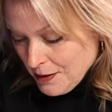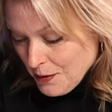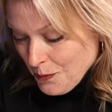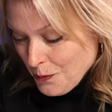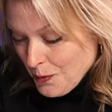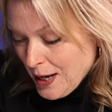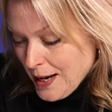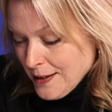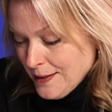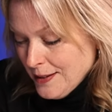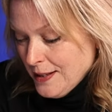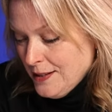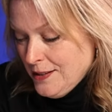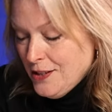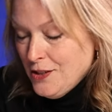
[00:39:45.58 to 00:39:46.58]
What I
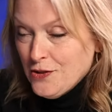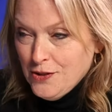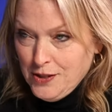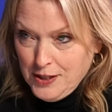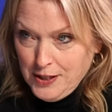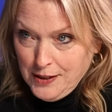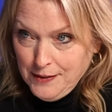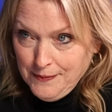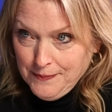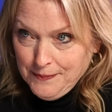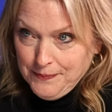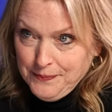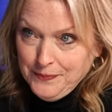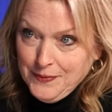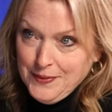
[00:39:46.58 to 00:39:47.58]
think is interesting
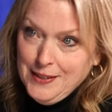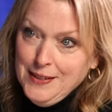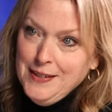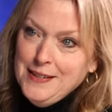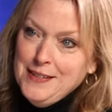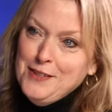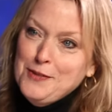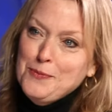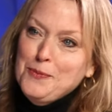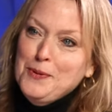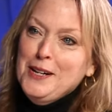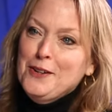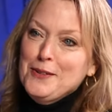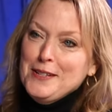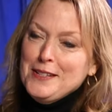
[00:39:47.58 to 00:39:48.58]
yeah. is
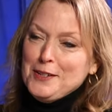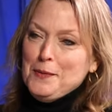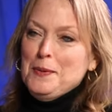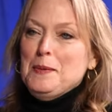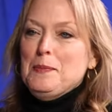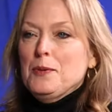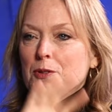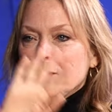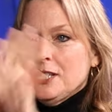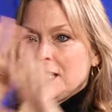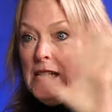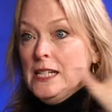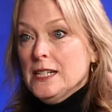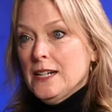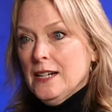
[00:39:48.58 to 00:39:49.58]
we always tell people,
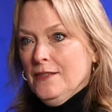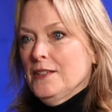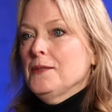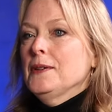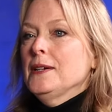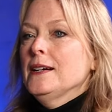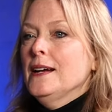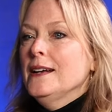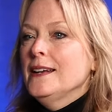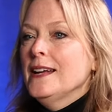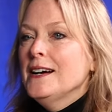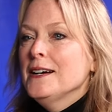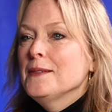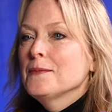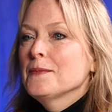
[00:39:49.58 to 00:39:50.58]
see it everywhere. And
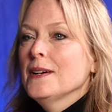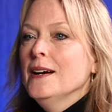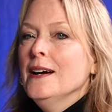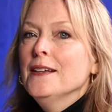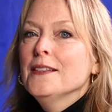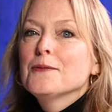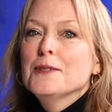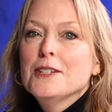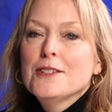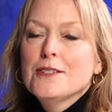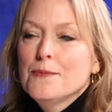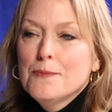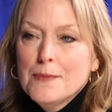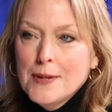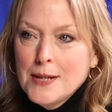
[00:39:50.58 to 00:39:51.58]
now I'm, I think we
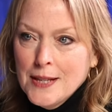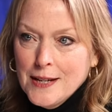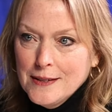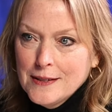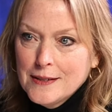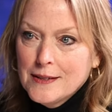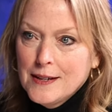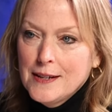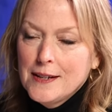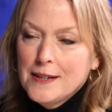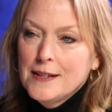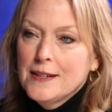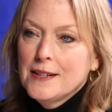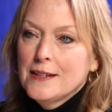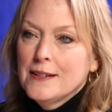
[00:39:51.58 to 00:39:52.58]
should amend that to
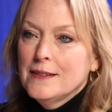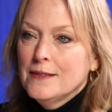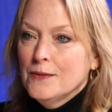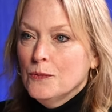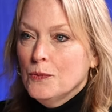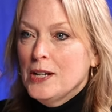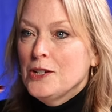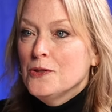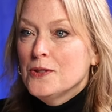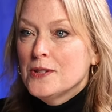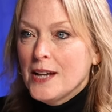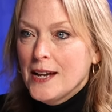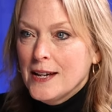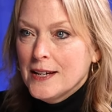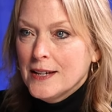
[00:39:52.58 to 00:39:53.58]
say, when you
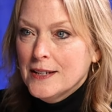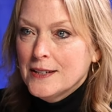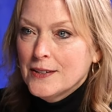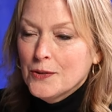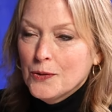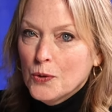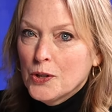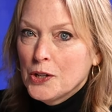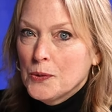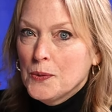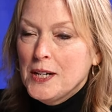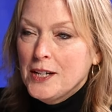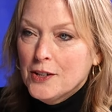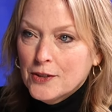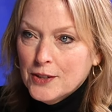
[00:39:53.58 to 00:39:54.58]
say it or you
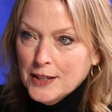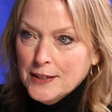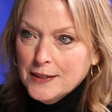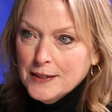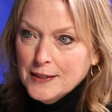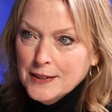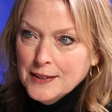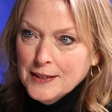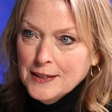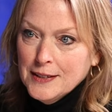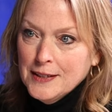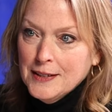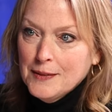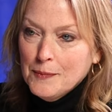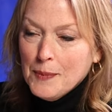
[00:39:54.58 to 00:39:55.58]
hear it,
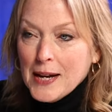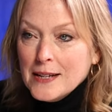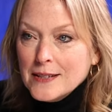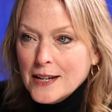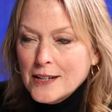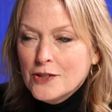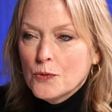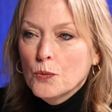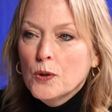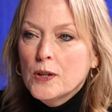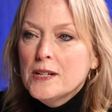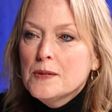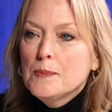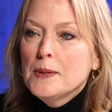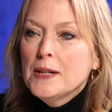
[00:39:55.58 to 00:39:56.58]
pay attention. What
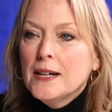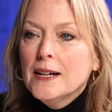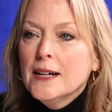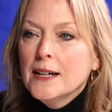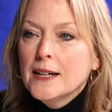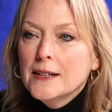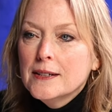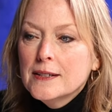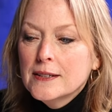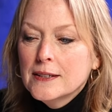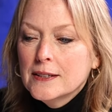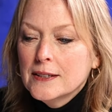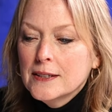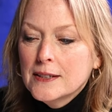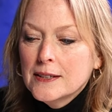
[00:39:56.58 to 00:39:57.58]
is behind...
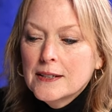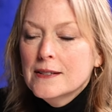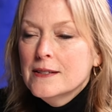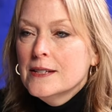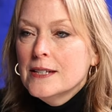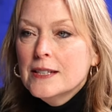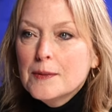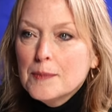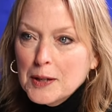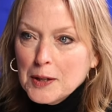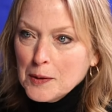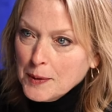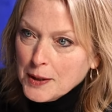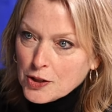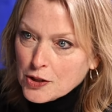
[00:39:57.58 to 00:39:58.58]
Yeah. See the
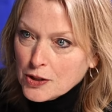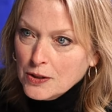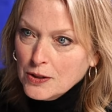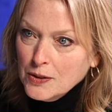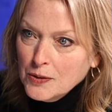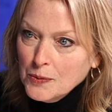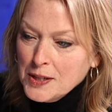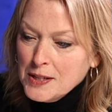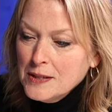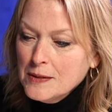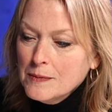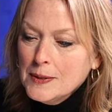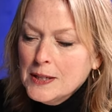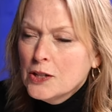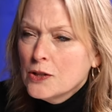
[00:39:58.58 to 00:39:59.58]
bigger picture. What does it
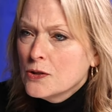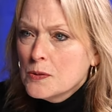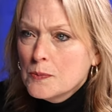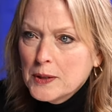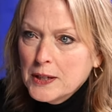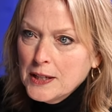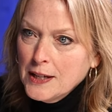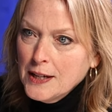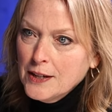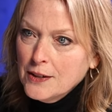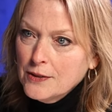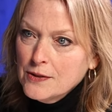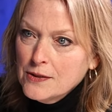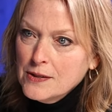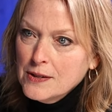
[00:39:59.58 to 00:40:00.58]
mean you're splitting
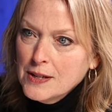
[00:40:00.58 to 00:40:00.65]
hairs?